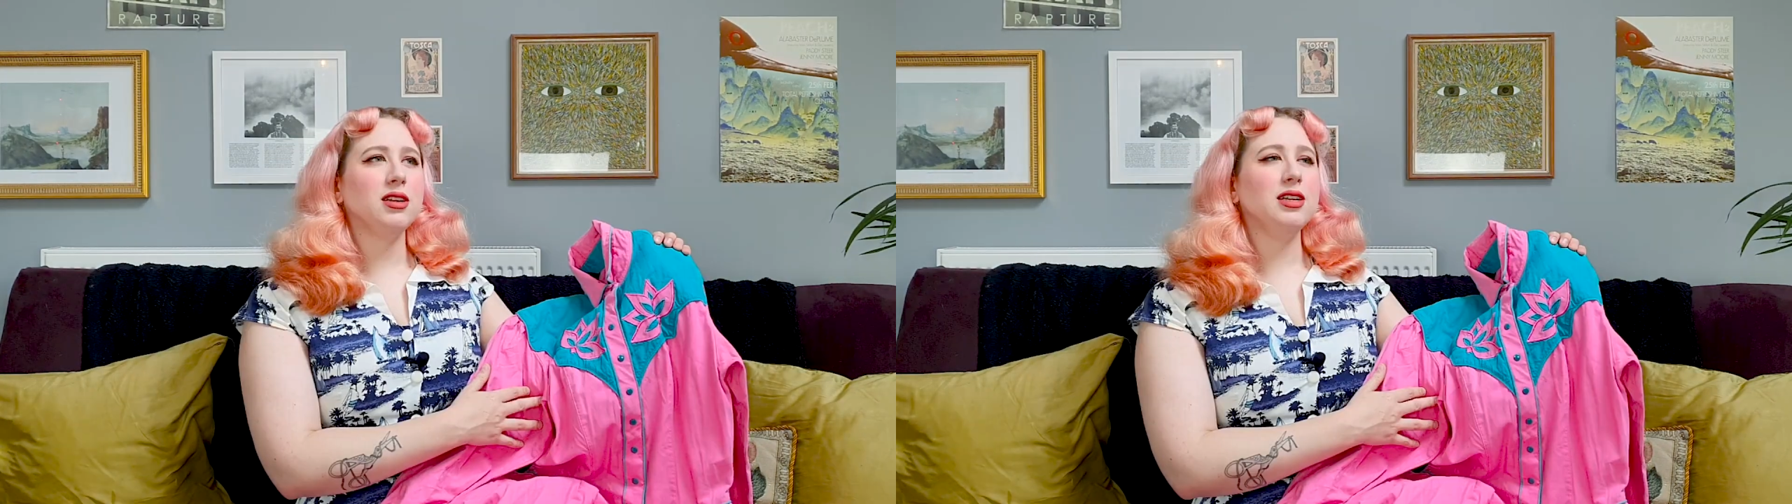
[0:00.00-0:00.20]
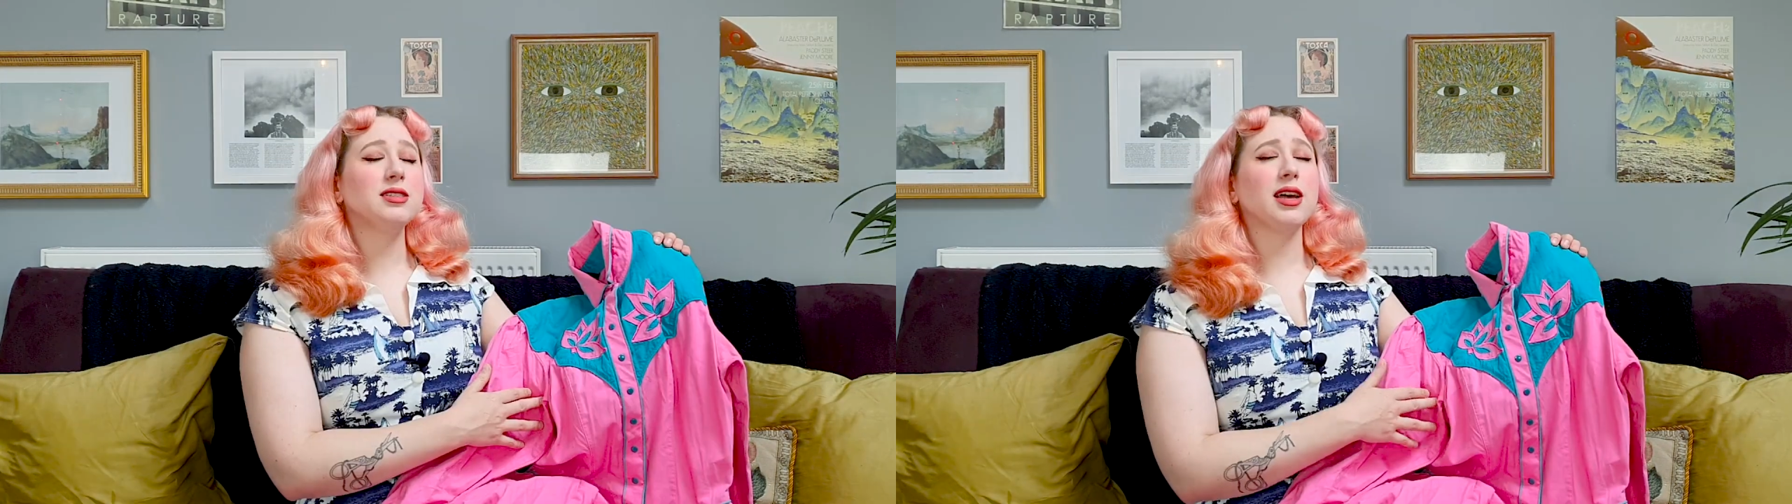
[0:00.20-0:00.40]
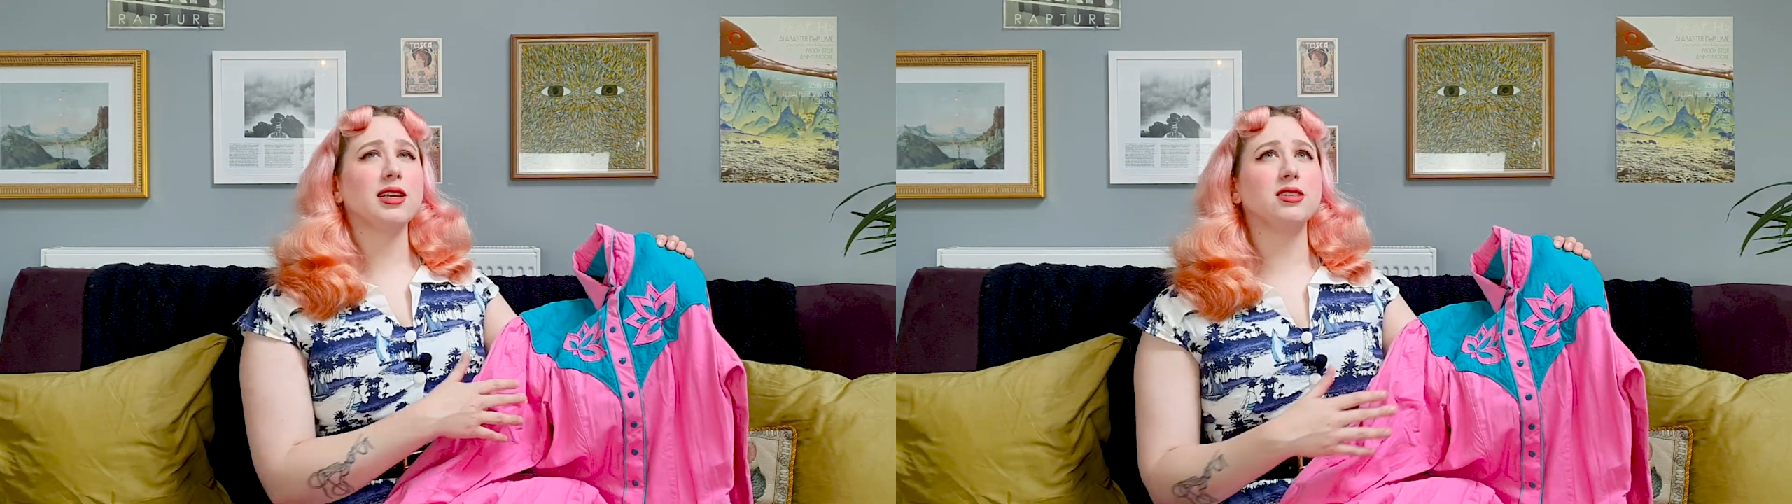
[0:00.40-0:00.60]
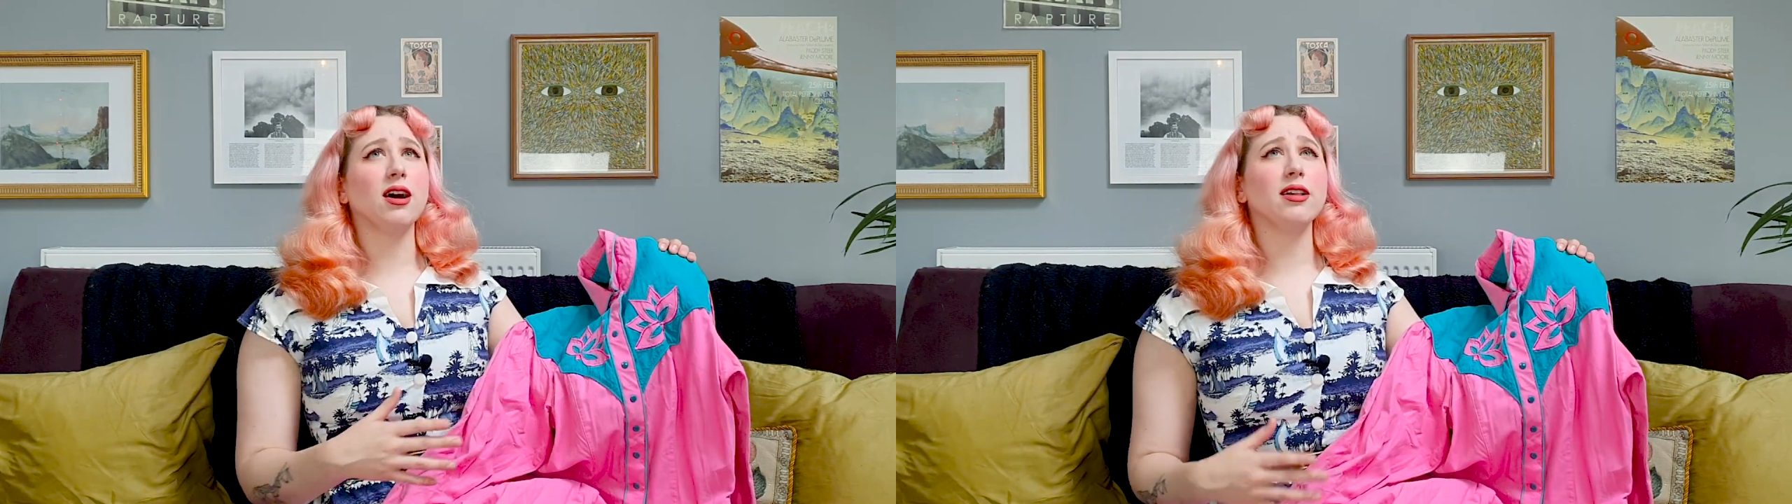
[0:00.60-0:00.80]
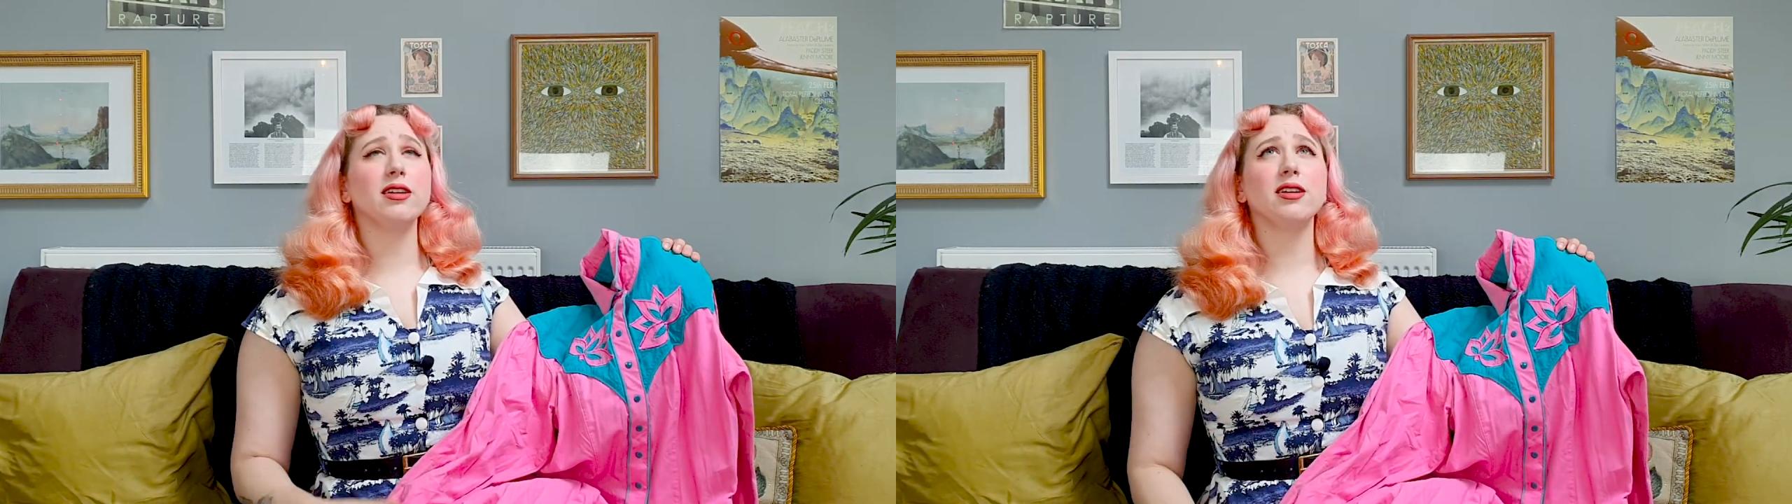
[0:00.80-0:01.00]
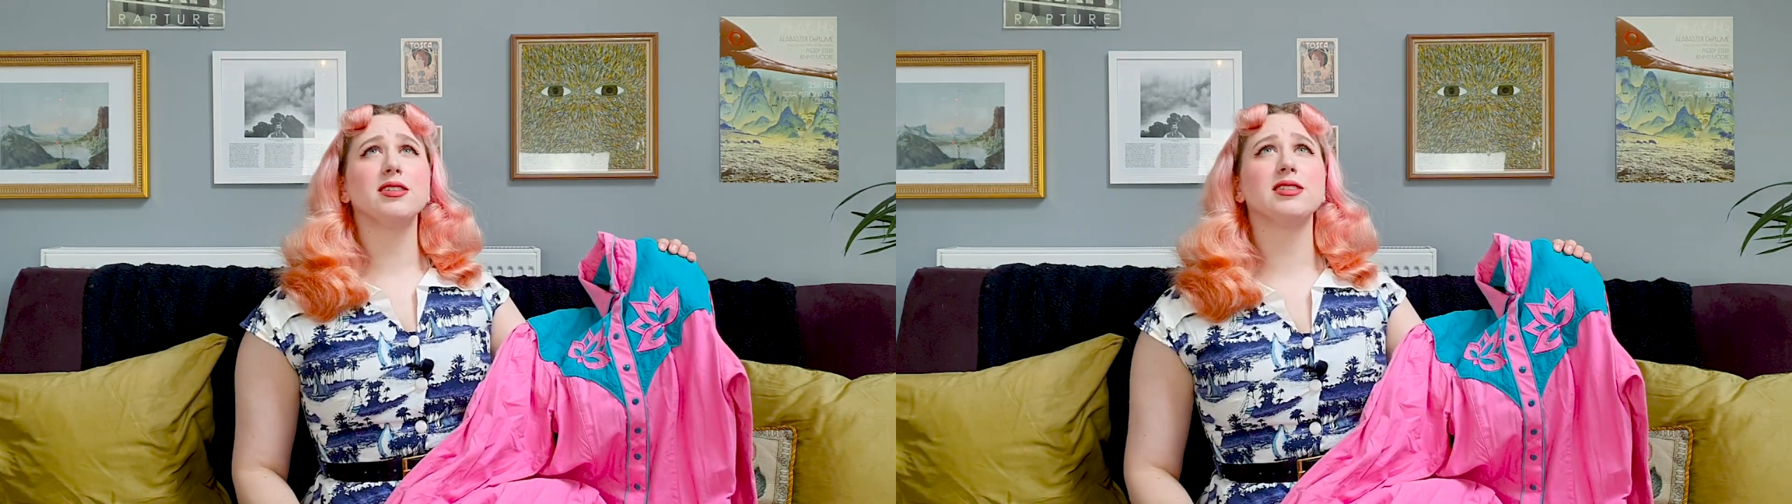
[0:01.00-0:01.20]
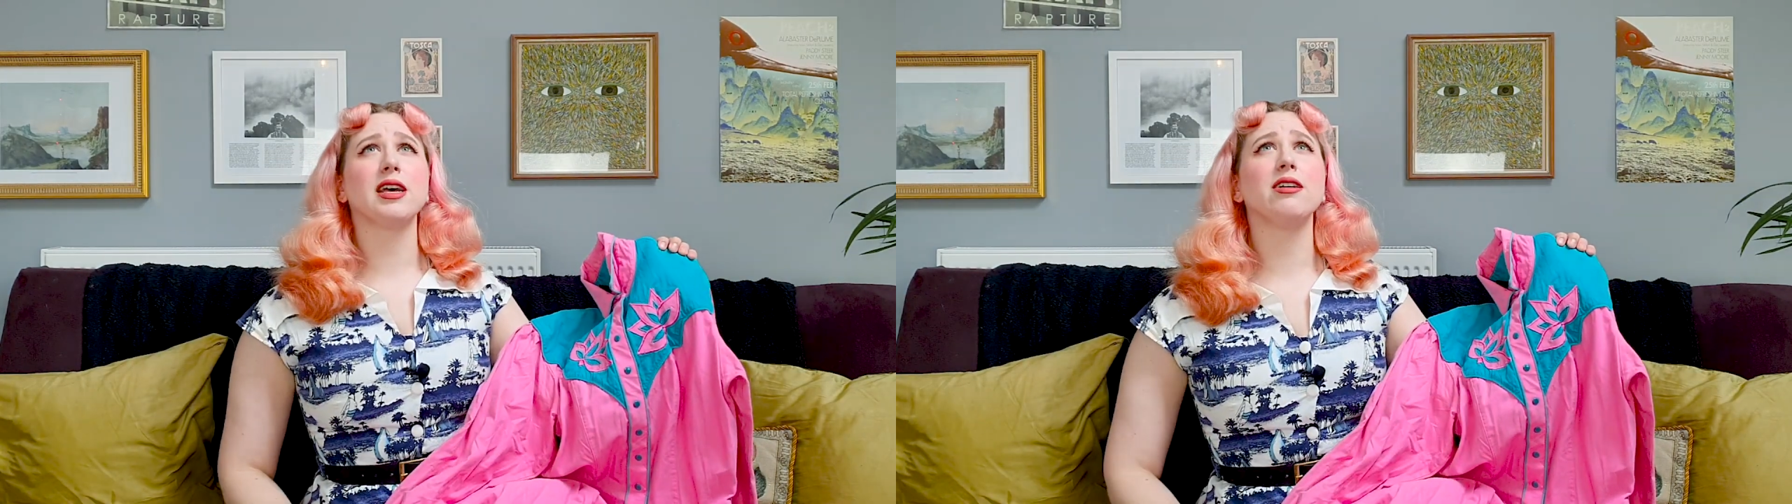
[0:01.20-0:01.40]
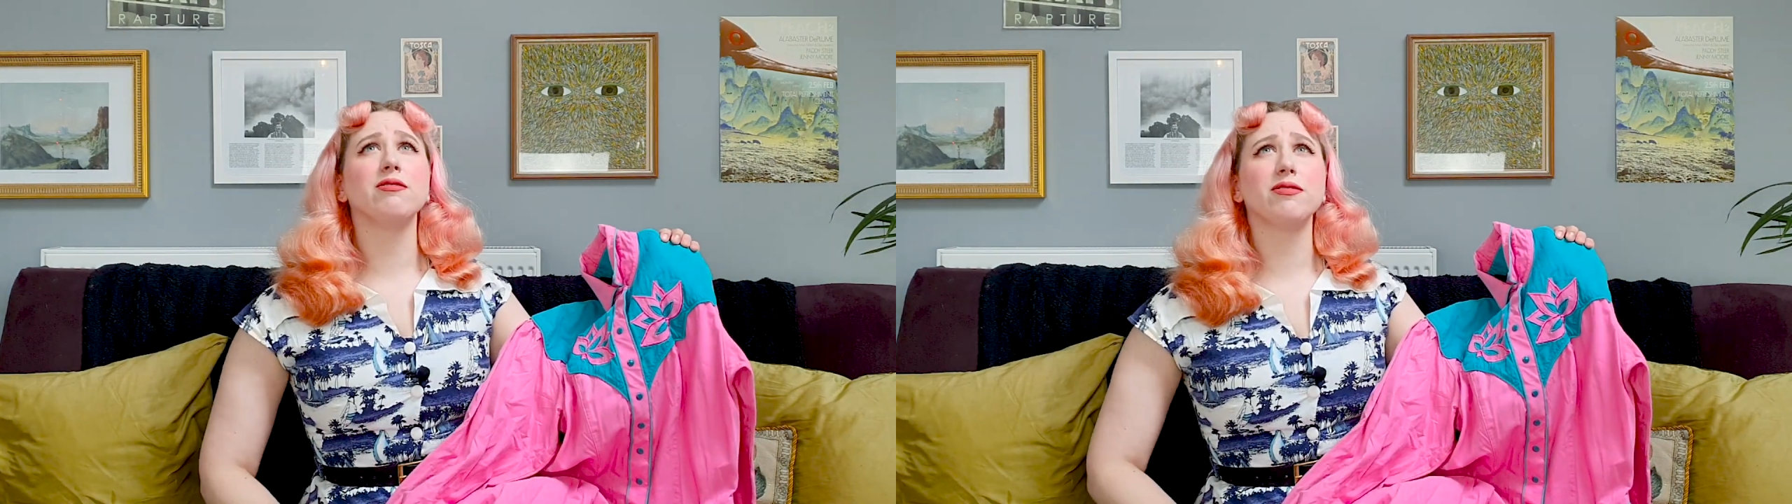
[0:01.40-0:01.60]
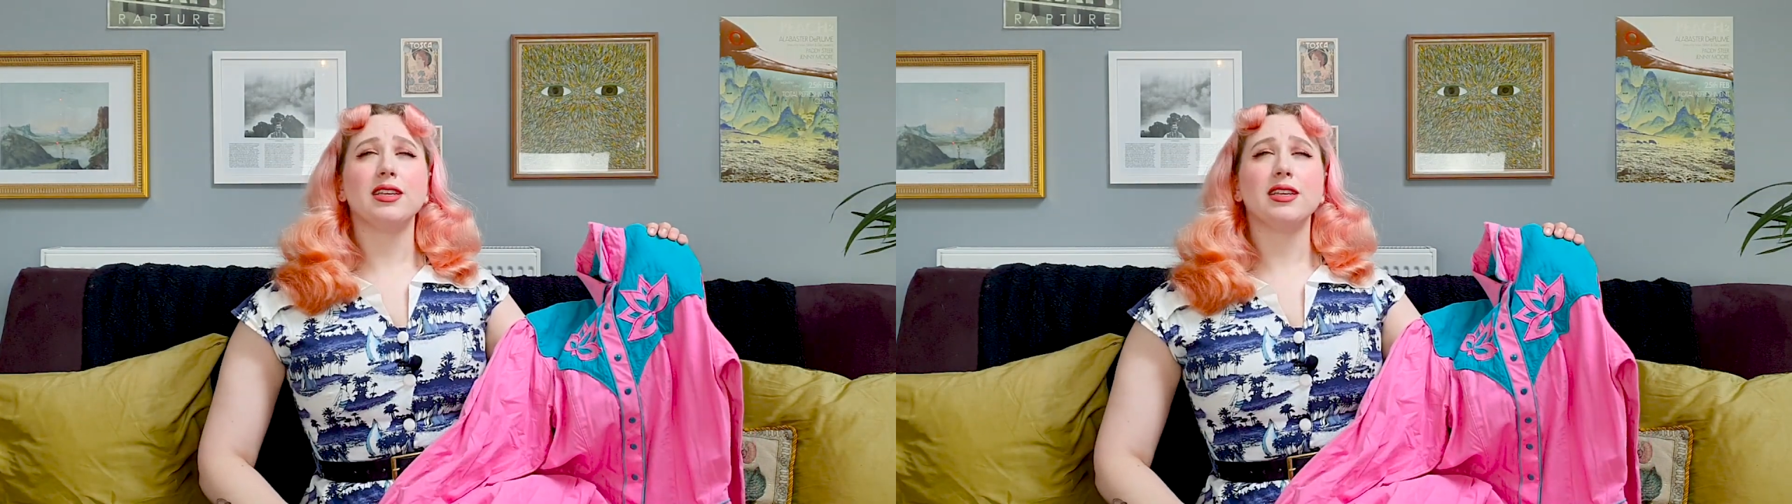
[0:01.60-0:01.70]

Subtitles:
It's like Dolly herself